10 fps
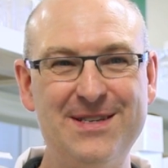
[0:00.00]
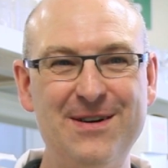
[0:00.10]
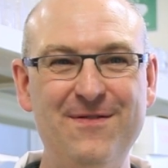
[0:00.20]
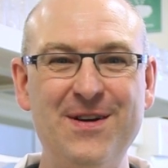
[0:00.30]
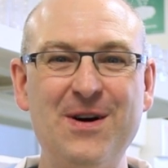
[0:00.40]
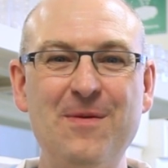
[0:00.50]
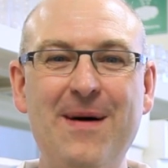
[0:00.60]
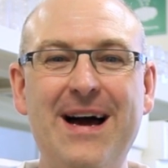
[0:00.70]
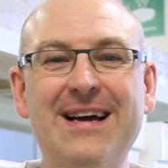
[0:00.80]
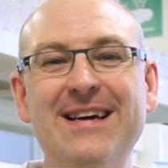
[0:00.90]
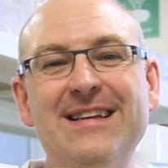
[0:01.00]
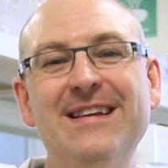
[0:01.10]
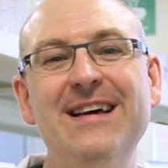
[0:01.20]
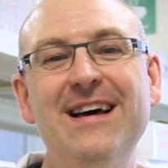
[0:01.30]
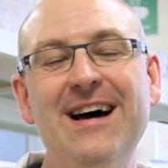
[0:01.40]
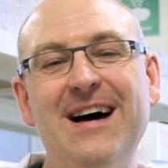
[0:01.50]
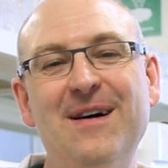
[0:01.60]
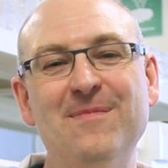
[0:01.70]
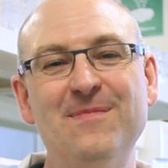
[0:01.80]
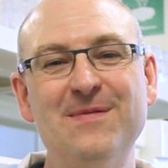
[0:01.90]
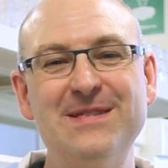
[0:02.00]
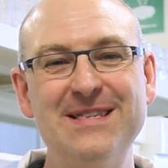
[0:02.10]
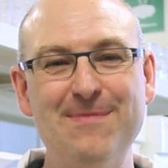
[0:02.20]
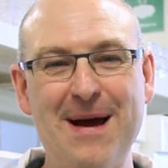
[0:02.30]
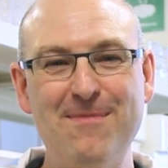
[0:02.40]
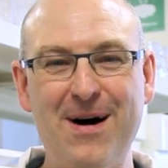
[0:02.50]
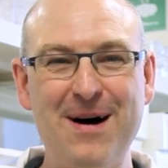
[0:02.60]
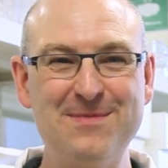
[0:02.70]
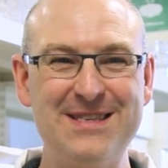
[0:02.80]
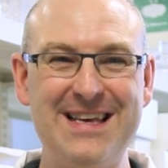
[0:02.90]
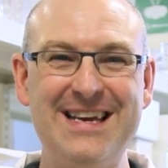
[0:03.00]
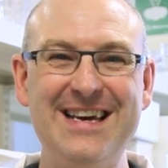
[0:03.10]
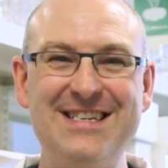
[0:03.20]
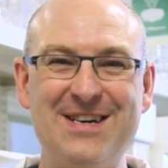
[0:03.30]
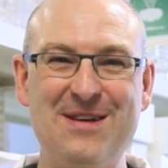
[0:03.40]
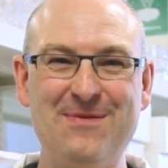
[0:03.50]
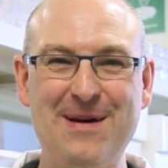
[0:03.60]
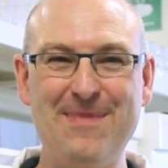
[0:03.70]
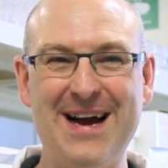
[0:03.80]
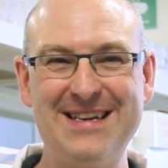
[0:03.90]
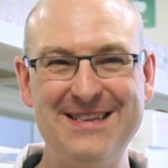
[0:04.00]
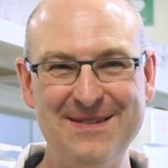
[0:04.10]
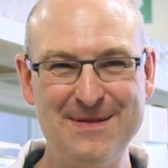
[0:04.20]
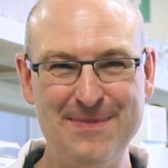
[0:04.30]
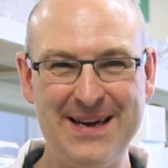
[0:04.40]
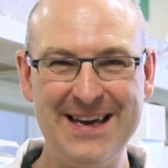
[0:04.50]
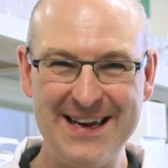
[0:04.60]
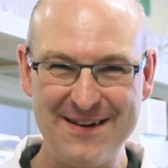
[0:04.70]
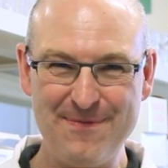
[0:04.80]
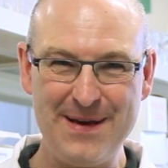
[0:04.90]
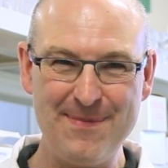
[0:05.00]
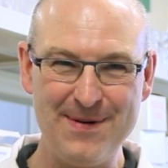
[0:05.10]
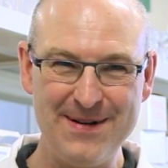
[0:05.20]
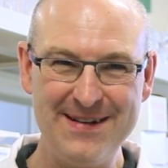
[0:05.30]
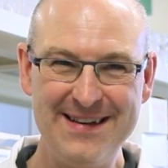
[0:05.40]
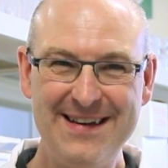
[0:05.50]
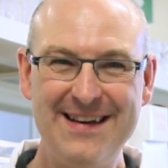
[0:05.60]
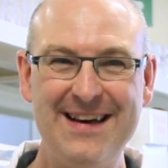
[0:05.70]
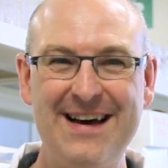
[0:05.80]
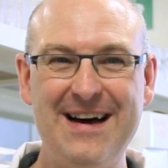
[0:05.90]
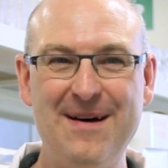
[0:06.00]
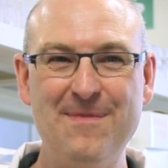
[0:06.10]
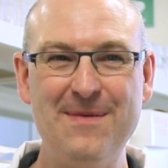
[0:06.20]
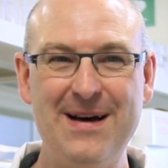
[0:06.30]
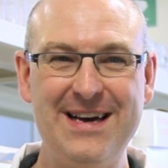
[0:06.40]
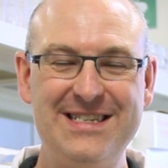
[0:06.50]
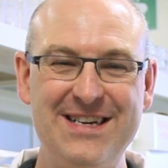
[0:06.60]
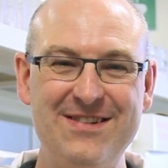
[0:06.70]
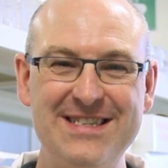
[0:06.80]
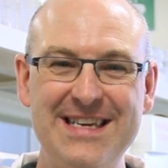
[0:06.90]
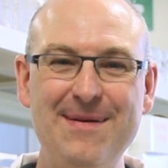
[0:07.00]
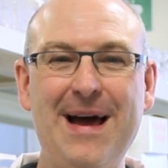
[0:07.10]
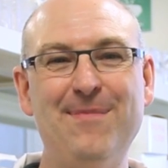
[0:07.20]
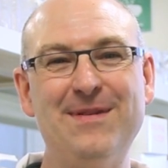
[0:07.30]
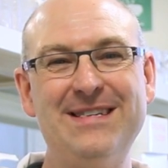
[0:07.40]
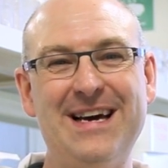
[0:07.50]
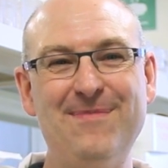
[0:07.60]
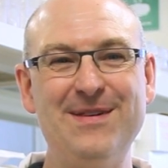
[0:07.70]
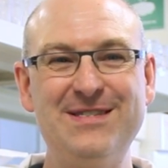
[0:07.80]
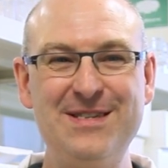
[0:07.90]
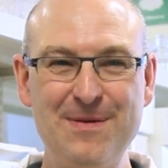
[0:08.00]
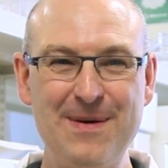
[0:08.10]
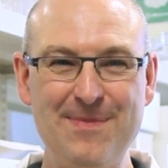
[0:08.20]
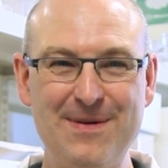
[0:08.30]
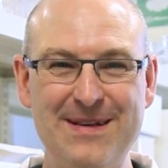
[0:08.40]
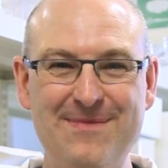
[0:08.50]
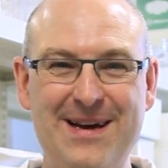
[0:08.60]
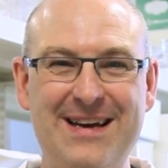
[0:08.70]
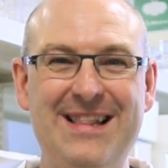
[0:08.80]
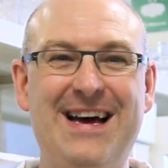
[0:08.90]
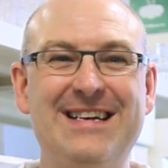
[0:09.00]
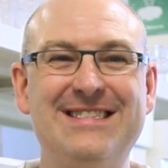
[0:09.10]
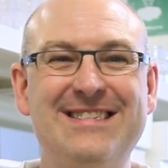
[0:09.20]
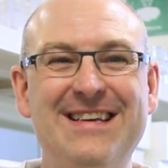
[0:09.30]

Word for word: So if you go back in um, my mom's lineage all the way back to the beginning of people, um, I share the same haplotype as two people in my class.